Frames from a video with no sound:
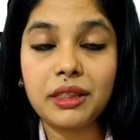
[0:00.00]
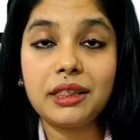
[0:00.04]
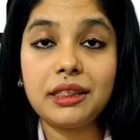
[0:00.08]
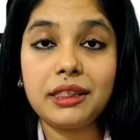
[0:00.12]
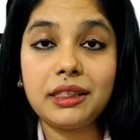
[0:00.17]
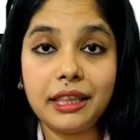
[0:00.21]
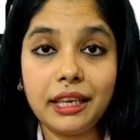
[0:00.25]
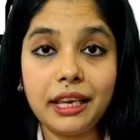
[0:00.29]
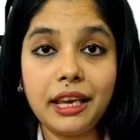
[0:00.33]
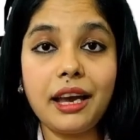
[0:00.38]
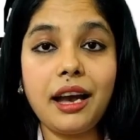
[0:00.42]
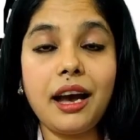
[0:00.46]

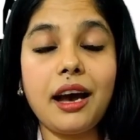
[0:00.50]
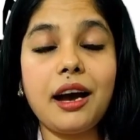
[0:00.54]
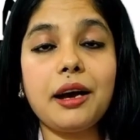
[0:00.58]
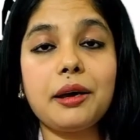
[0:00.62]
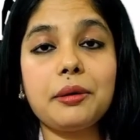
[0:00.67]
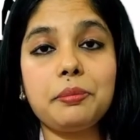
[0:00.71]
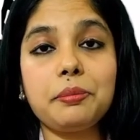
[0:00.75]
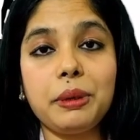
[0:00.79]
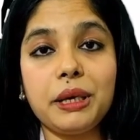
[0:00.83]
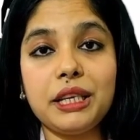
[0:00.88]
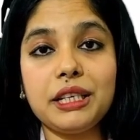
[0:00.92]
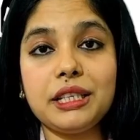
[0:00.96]
They are
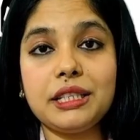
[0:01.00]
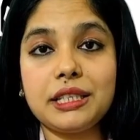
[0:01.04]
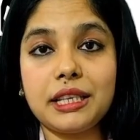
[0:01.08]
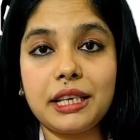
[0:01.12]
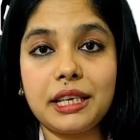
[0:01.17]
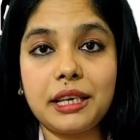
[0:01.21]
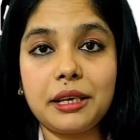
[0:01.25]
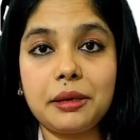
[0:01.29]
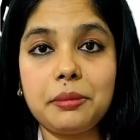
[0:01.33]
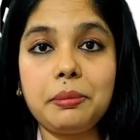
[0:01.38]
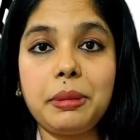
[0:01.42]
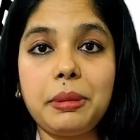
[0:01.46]
being
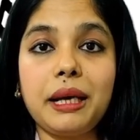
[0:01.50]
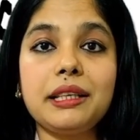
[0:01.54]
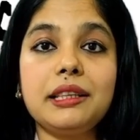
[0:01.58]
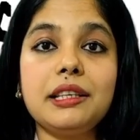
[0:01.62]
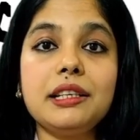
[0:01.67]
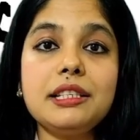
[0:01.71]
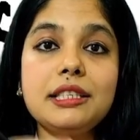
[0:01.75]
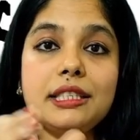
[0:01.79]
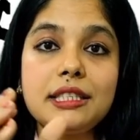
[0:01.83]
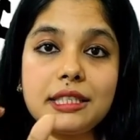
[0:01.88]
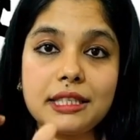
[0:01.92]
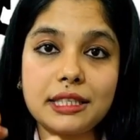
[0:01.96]
taken by
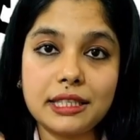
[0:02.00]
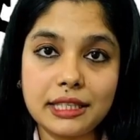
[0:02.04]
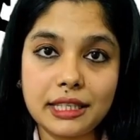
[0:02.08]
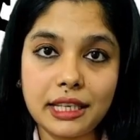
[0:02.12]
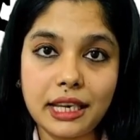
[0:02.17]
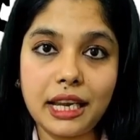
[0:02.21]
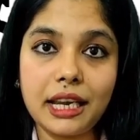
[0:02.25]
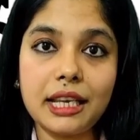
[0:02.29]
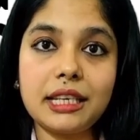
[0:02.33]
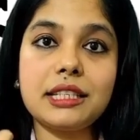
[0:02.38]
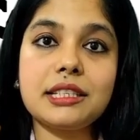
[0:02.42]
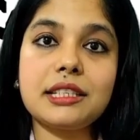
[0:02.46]
the
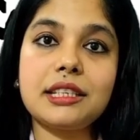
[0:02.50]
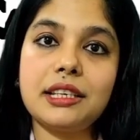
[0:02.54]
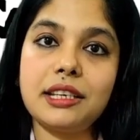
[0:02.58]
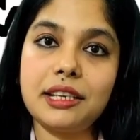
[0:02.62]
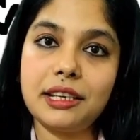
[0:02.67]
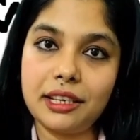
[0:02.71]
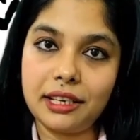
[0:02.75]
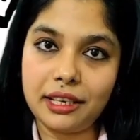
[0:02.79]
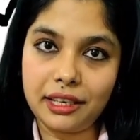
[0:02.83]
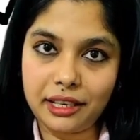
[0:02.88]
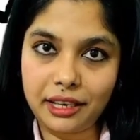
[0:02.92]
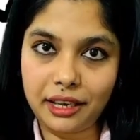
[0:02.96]
state
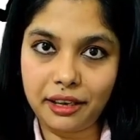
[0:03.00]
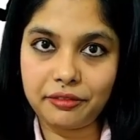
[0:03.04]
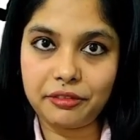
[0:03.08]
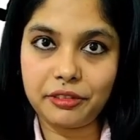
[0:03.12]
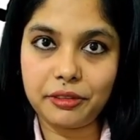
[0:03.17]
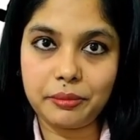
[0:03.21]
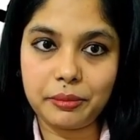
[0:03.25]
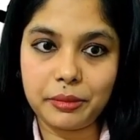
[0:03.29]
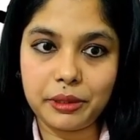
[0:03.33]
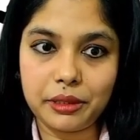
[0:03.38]
government.